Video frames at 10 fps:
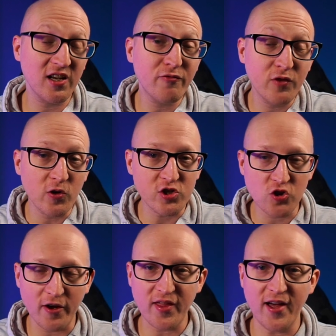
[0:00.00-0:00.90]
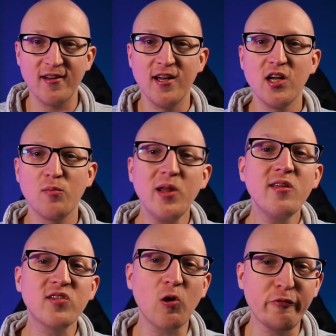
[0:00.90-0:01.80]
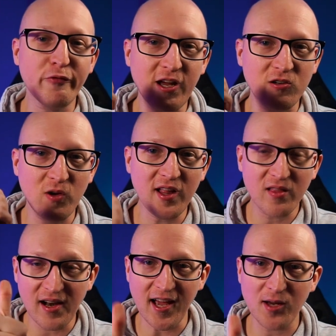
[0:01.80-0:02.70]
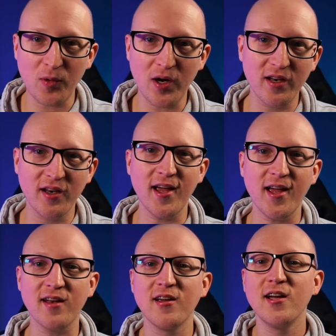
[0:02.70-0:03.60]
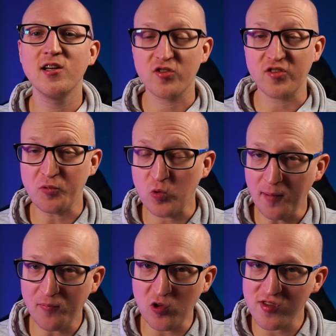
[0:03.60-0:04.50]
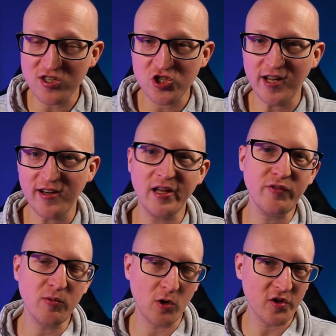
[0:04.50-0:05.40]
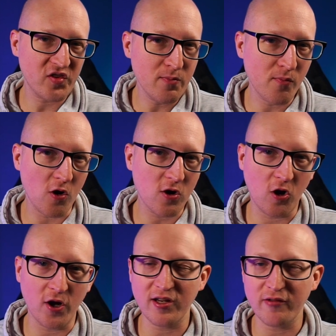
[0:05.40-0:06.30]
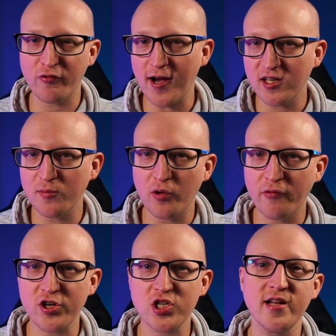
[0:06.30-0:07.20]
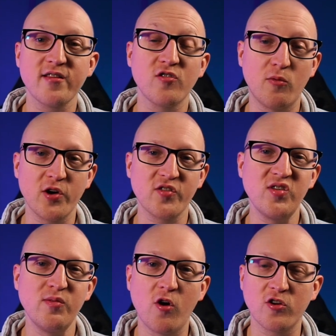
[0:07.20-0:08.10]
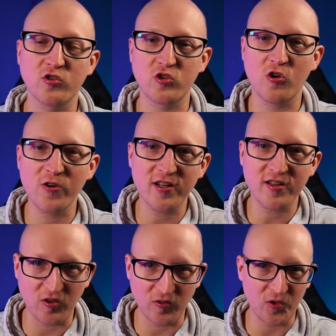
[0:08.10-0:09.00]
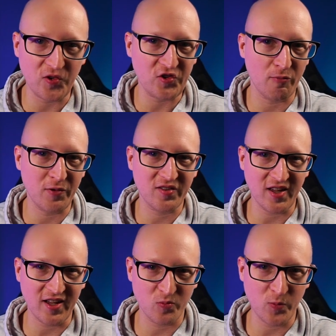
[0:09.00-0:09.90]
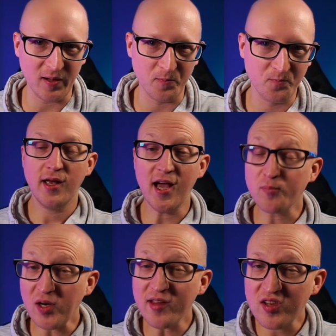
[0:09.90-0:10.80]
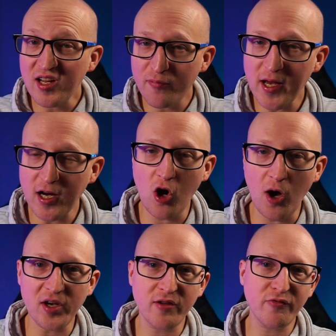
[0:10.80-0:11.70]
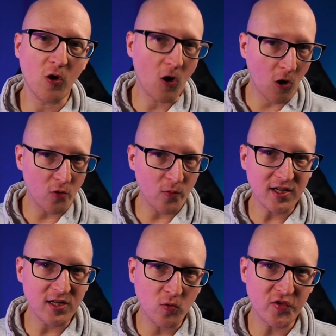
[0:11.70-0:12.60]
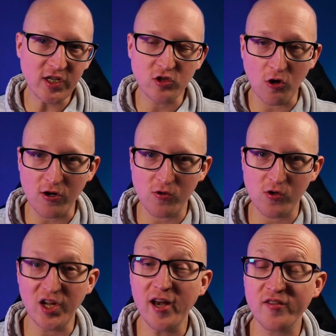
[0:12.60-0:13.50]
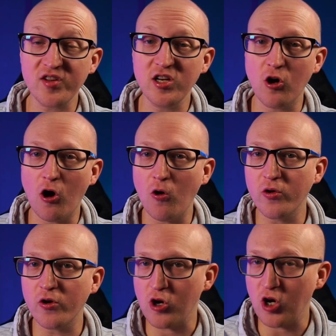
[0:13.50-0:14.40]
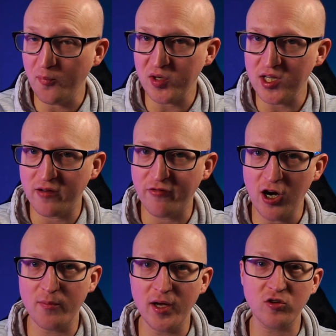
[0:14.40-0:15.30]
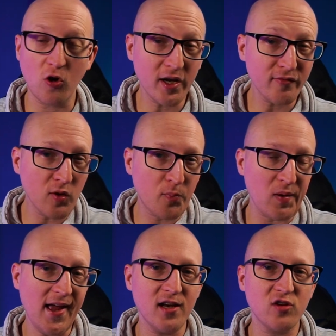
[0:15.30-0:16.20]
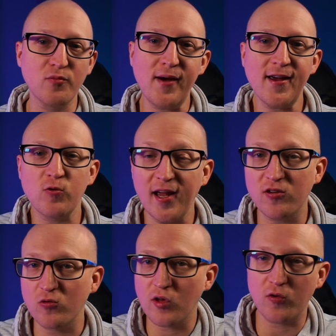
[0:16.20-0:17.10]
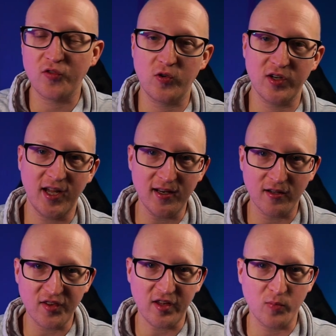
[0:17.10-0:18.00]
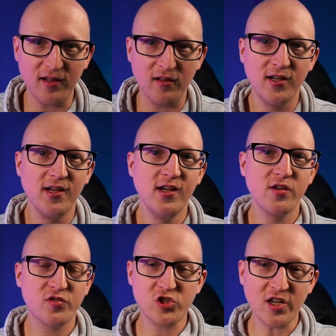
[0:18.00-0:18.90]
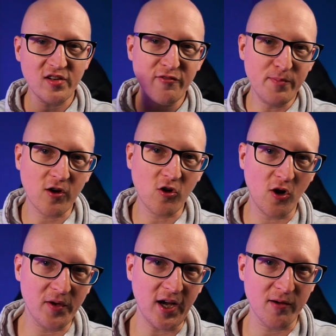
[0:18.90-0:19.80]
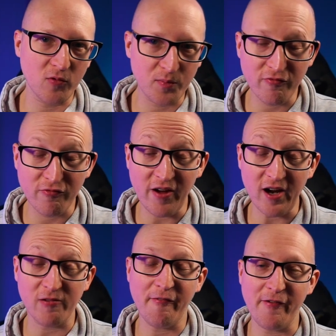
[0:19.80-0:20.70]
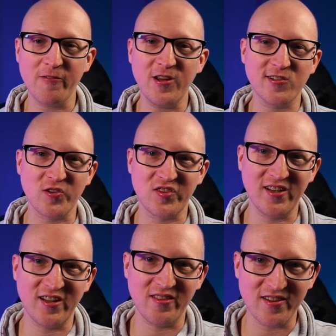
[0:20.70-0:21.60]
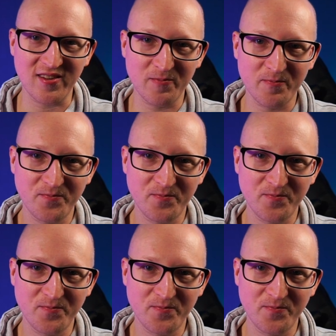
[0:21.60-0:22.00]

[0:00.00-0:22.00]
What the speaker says: And if you enjoyed that, please don't forget to hit the like button and subscribe to this channel if you want to see more content for IT professionals or want to see more tutorials on those topics as well. And please leave me a comment if you're already using Docker containers in your own or company environment, or if you plan to migrate to those containers as well. So just leave me a comment, I would be very, very interested in this.